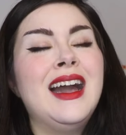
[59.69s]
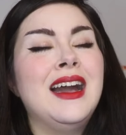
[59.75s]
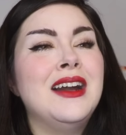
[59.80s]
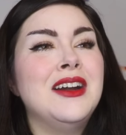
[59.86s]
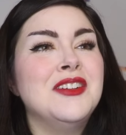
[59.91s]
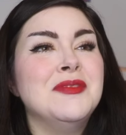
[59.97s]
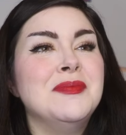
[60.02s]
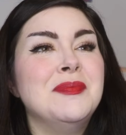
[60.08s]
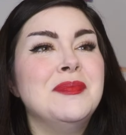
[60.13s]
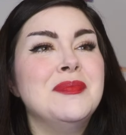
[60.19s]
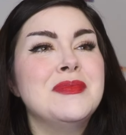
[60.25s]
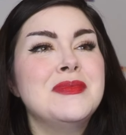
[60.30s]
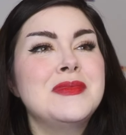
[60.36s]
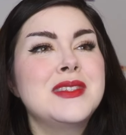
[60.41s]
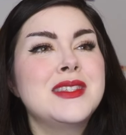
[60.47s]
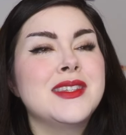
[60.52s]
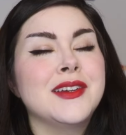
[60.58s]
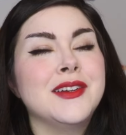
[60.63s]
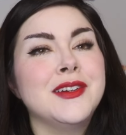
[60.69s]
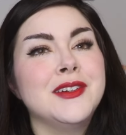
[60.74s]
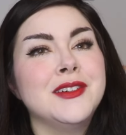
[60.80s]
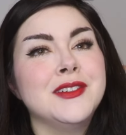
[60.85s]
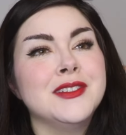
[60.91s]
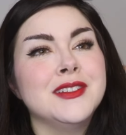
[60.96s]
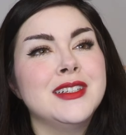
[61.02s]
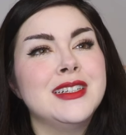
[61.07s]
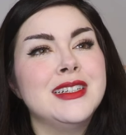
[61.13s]
um,
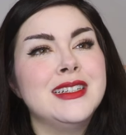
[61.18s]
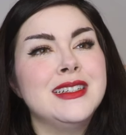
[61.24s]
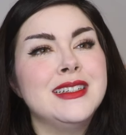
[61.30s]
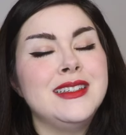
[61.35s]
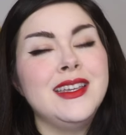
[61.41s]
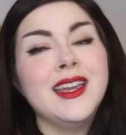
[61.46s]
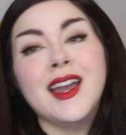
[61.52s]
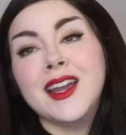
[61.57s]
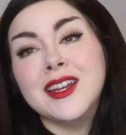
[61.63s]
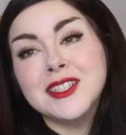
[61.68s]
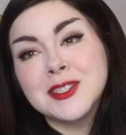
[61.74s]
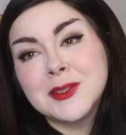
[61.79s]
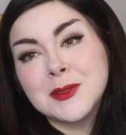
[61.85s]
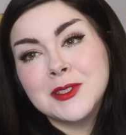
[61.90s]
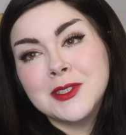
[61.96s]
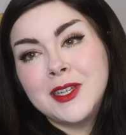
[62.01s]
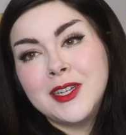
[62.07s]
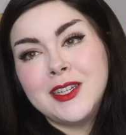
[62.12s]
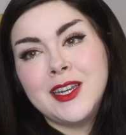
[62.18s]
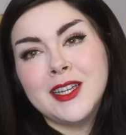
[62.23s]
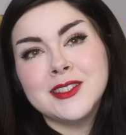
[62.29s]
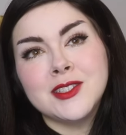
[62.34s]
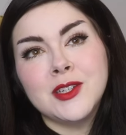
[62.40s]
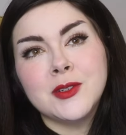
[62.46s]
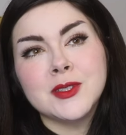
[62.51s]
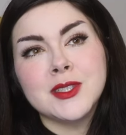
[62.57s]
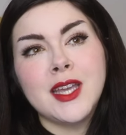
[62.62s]
so yeah, I just wanted to let you guys
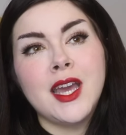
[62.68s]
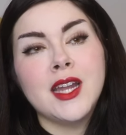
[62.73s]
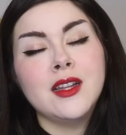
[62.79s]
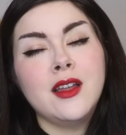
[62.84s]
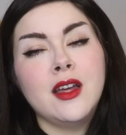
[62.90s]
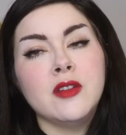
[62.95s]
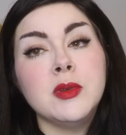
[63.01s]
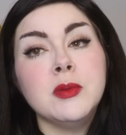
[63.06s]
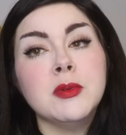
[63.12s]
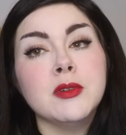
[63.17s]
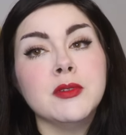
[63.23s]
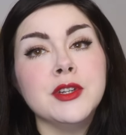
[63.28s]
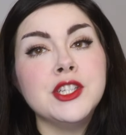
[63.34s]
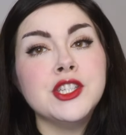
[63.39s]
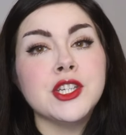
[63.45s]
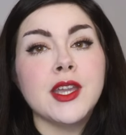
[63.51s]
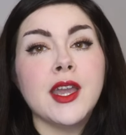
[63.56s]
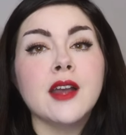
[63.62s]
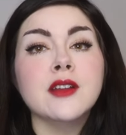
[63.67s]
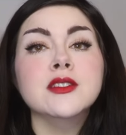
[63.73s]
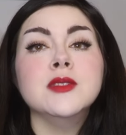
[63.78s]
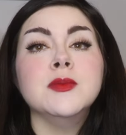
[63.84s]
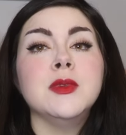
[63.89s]
know because I had a lot of people reaching out to